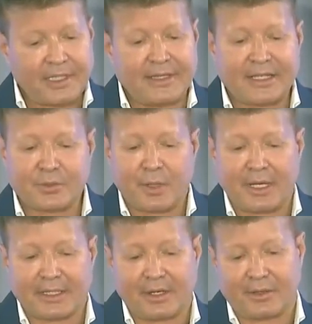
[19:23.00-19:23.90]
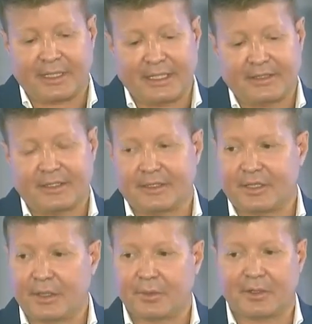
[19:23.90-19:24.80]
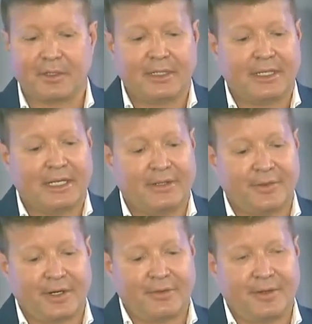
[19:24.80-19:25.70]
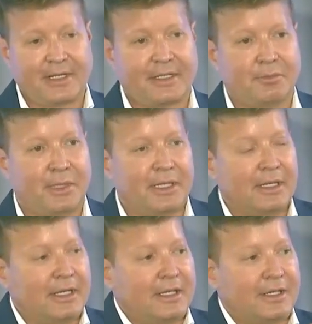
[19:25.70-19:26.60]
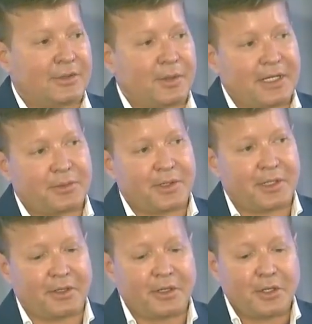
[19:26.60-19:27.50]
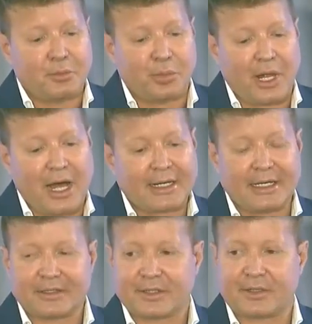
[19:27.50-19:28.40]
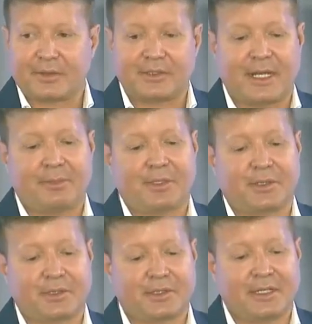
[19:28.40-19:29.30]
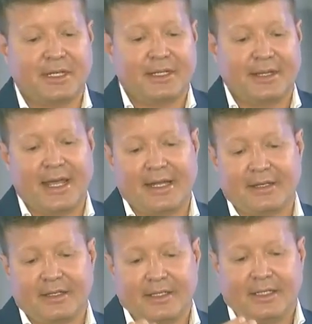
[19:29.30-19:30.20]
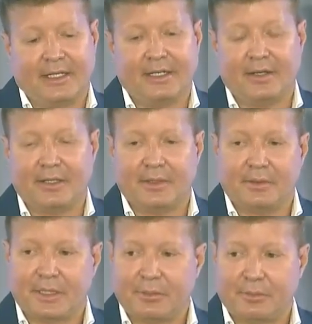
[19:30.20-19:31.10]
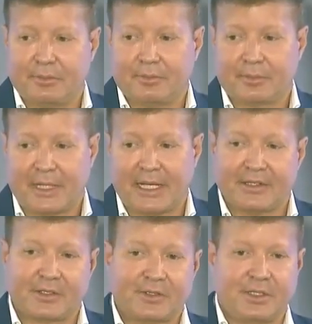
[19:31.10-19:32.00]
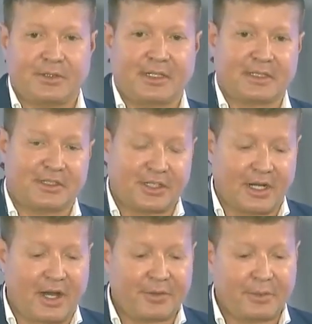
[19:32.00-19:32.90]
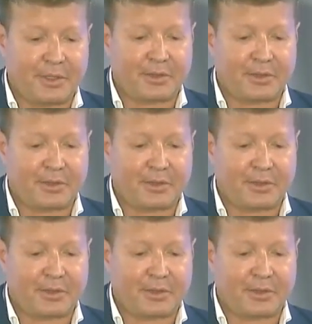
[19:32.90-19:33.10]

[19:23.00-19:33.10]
that's why going into the tumor is very effective. But there's ways where you're blocking certain receptors that the cancer is using to shut off the immune